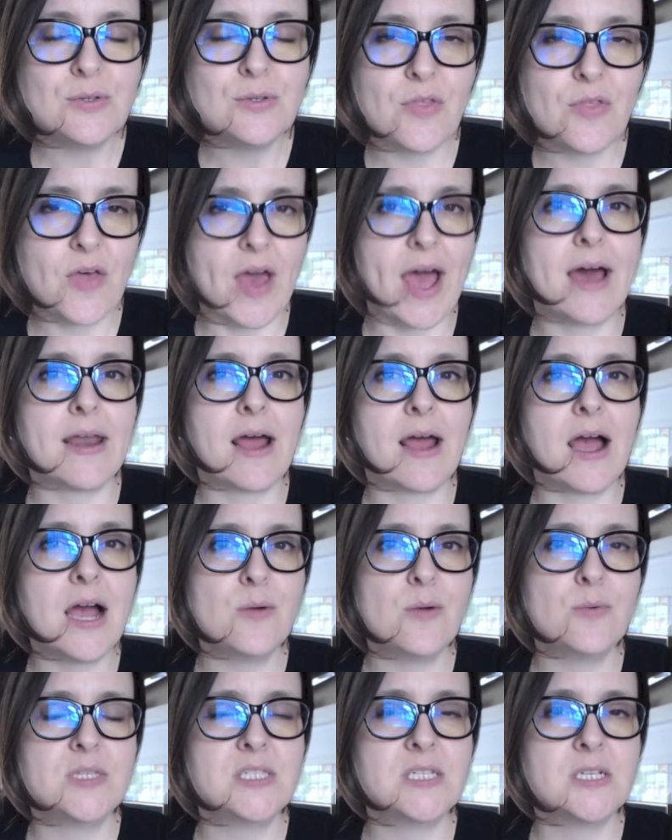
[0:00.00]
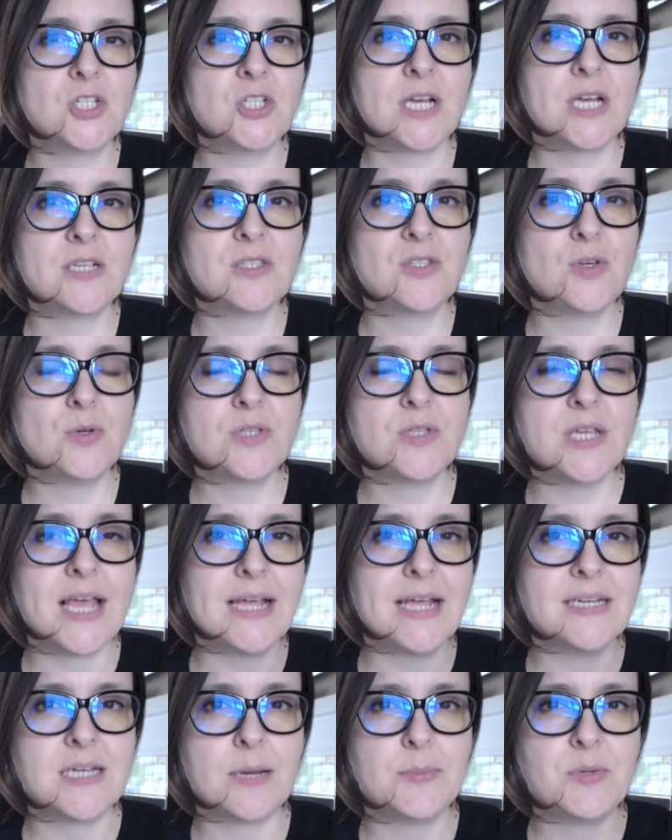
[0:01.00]
that, I would suggest using
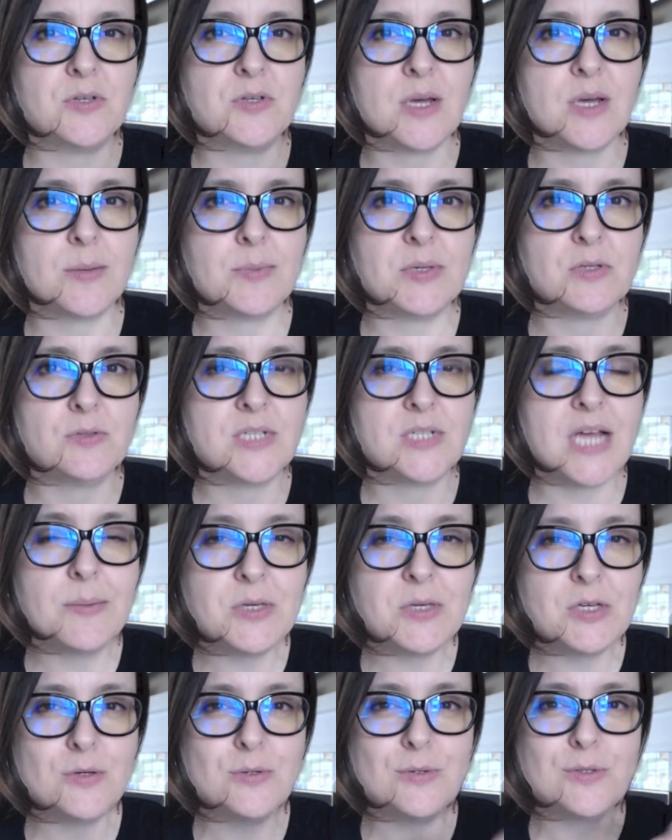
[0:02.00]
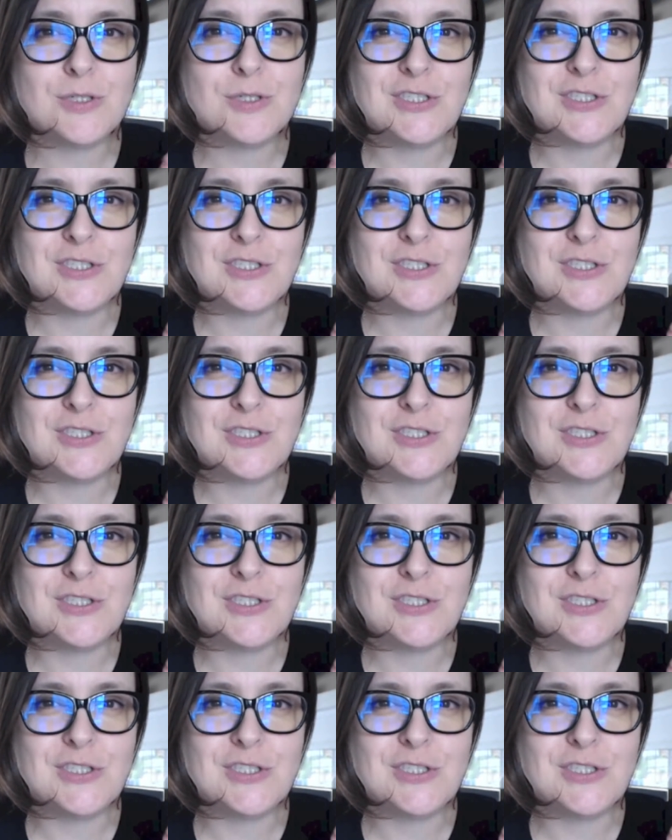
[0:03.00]
a www